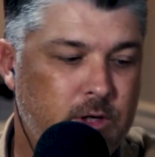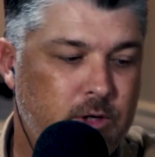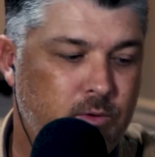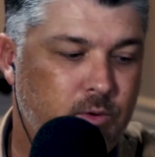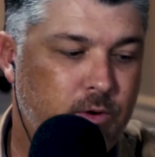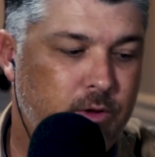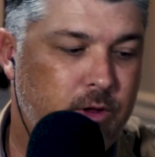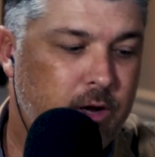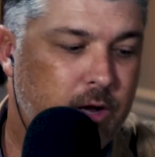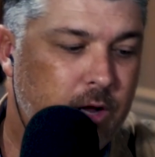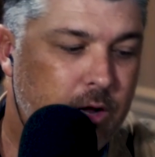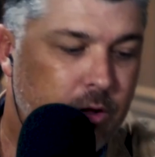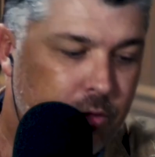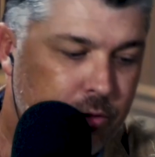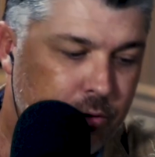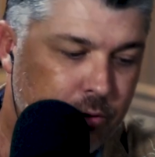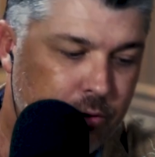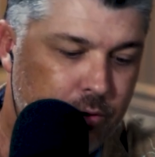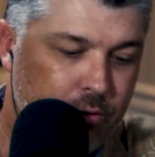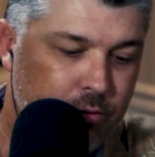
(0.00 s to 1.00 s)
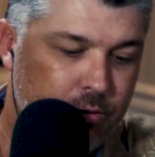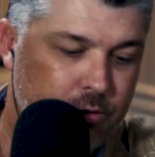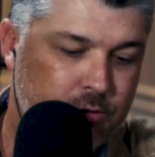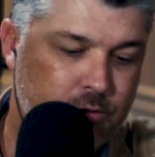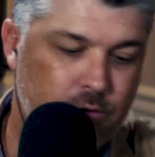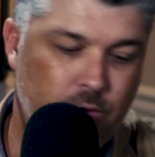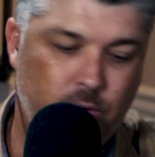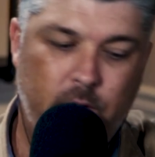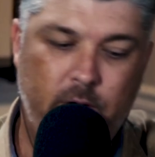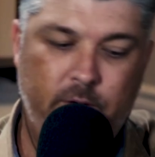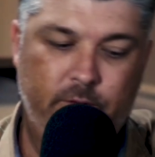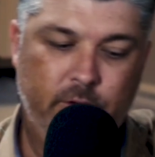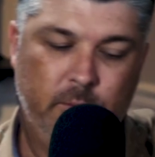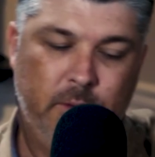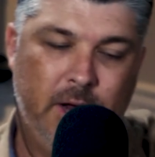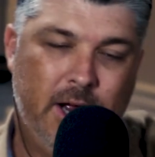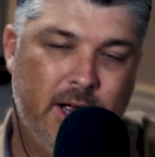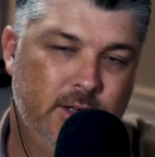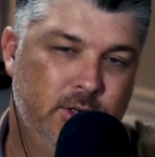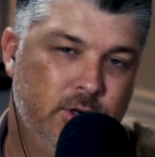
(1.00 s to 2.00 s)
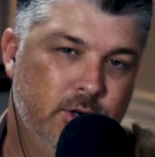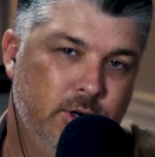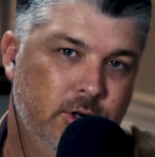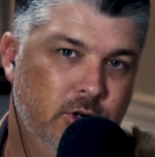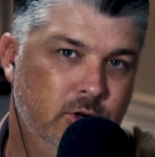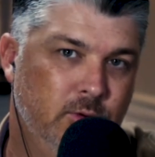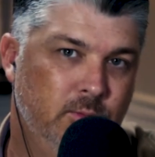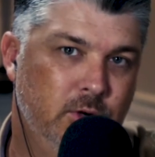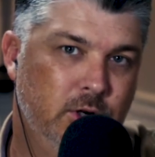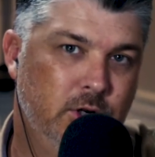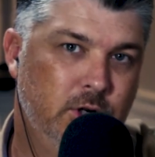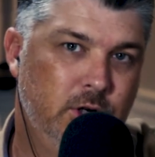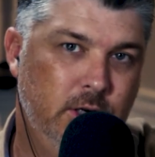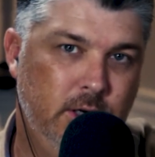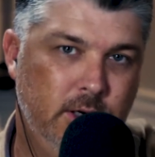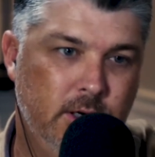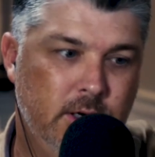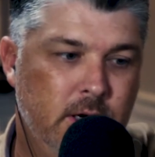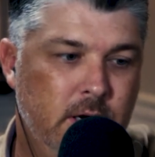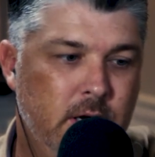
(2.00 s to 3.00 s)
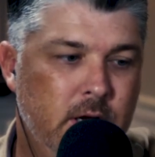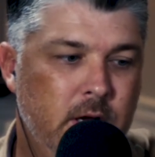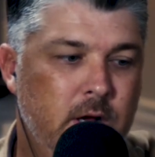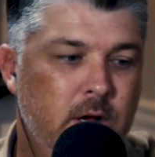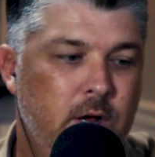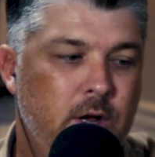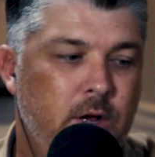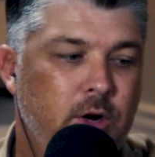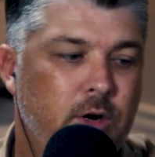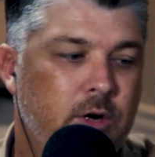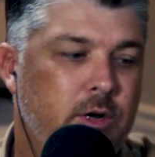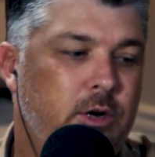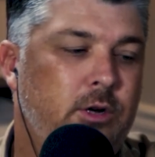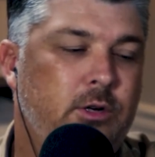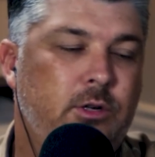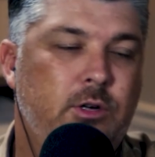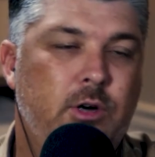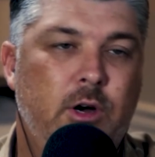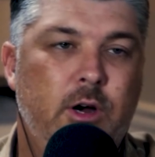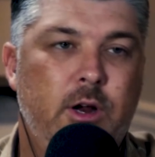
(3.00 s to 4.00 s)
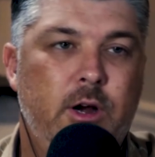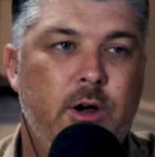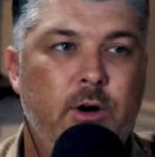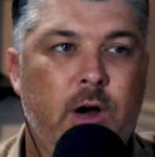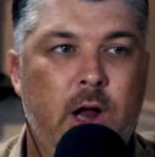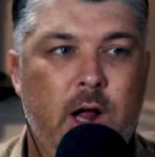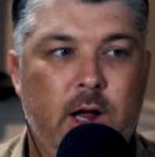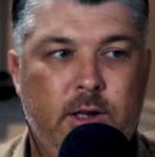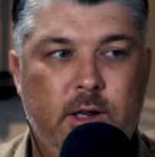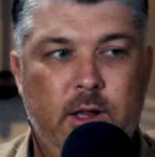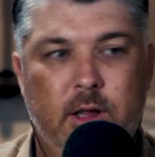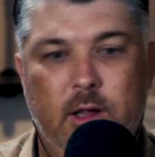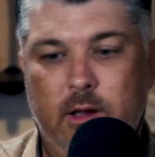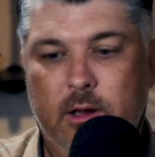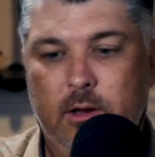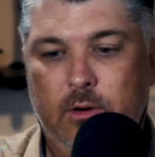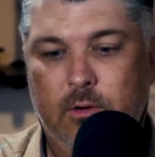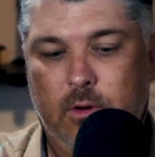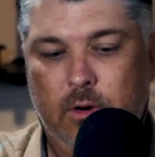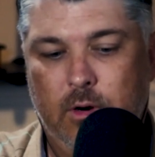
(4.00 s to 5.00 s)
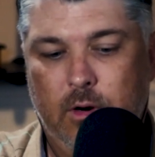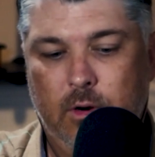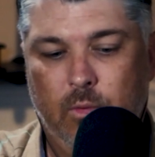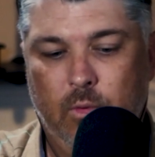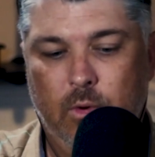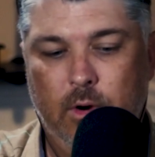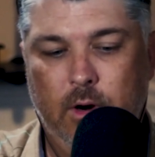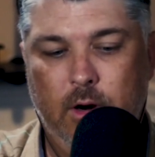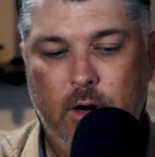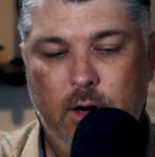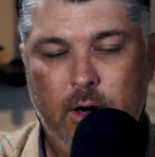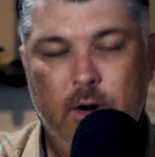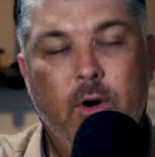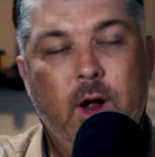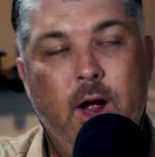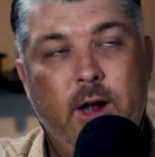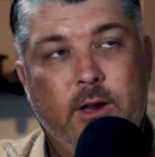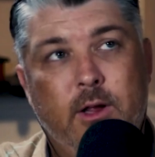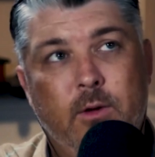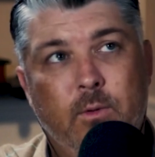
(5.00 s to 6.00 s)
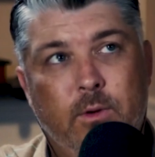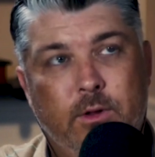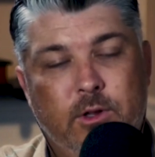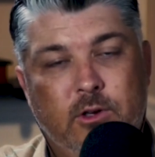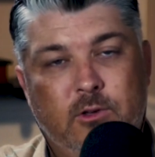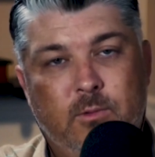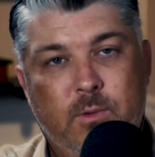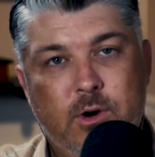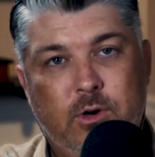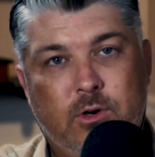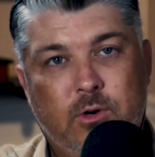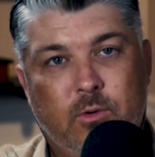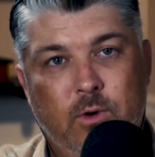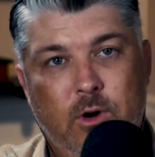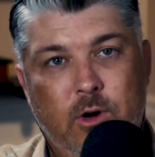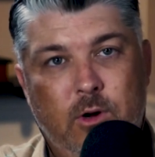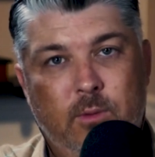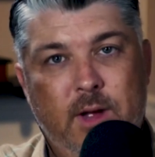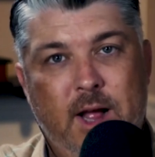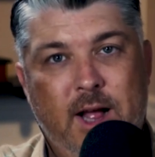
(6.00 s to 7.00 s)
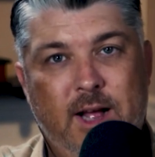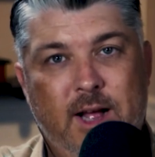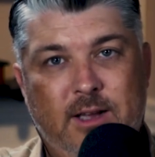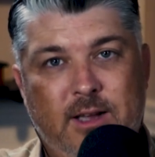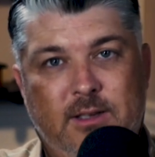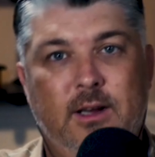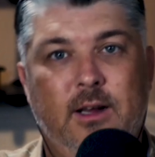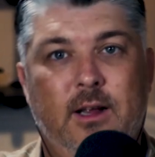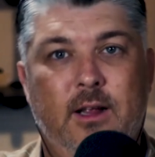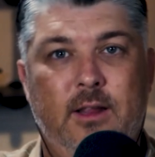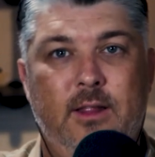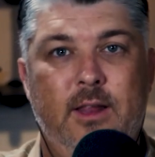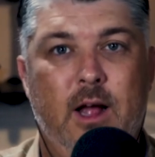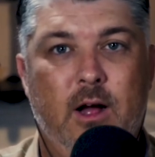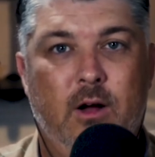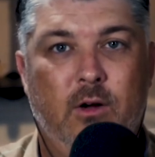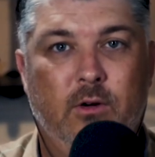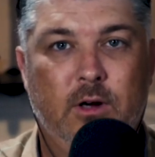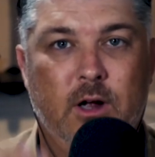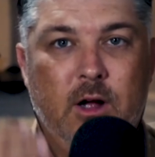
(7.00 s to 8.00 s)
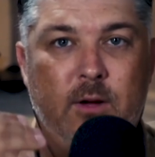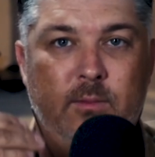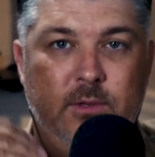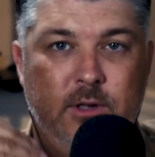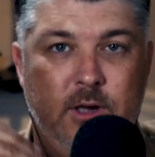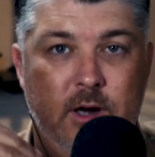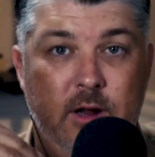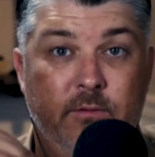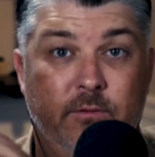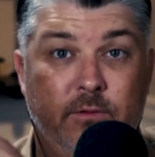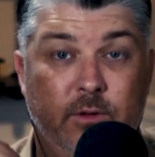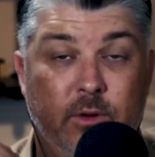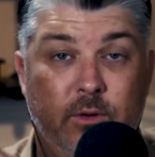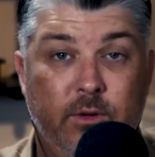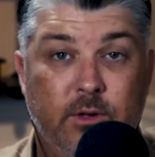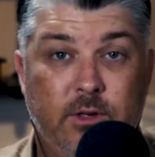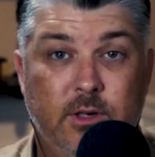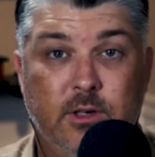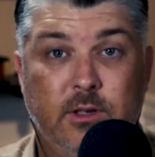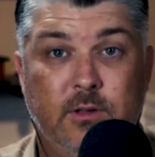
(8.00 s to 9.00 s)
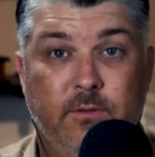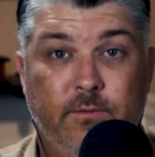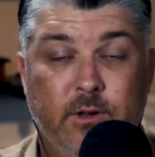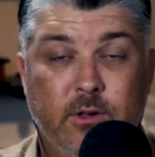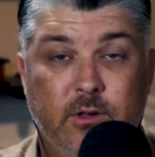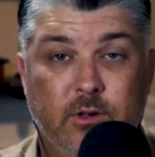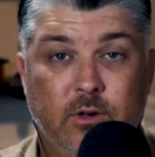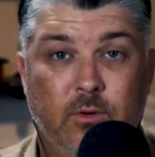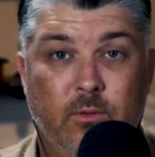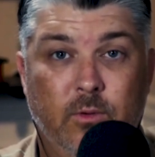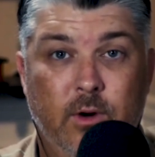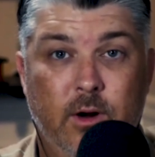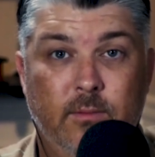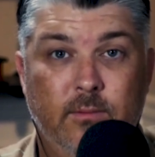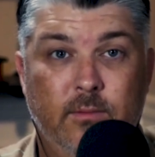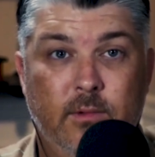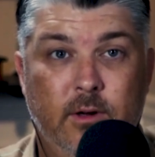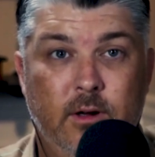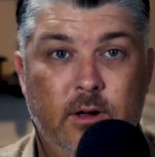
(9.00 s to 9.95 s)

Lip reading: as we're thinking through the story of your pastor as you're preaching, you're going to start interacting with the spiritual realm as it now comes and influences the physical realm.